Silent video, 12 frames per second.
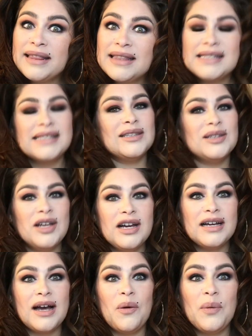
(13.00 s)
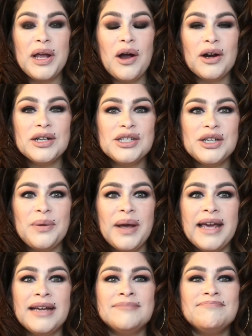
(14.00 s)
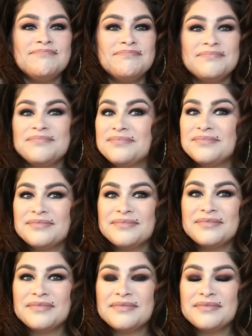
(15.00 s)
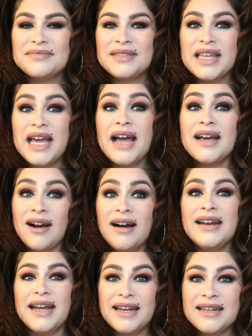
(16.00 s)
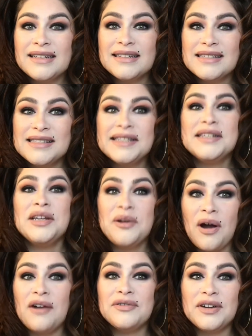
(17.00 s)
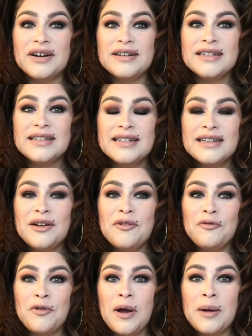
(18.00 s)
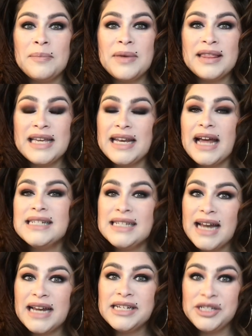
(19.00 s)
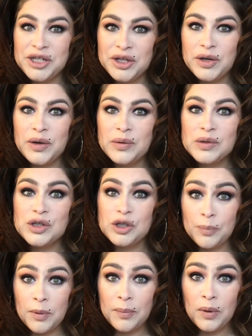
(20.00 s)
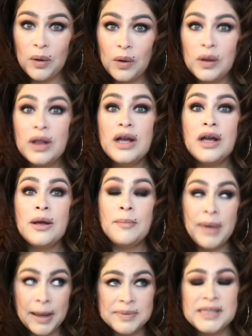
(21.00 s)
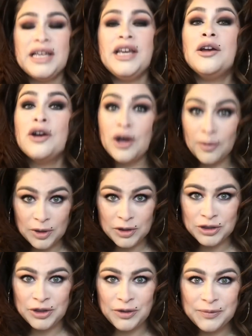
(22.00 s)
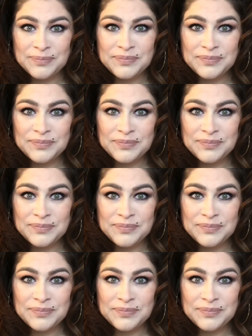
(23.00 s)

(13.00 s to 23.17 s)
This Look. We are doing the iconic Cindy Crawford from the 1992 Super Bowl Pepsi commercial.